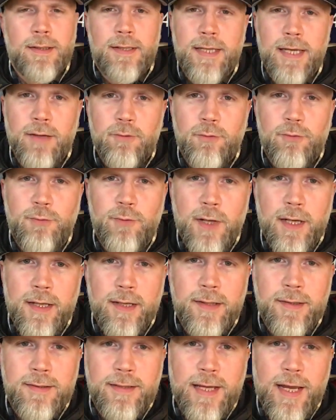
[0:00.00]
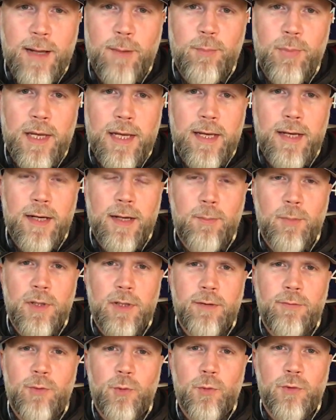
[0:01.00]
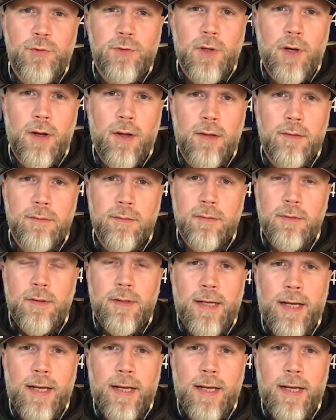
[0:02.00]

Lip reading: Get Fitted campaign, I believe it was called.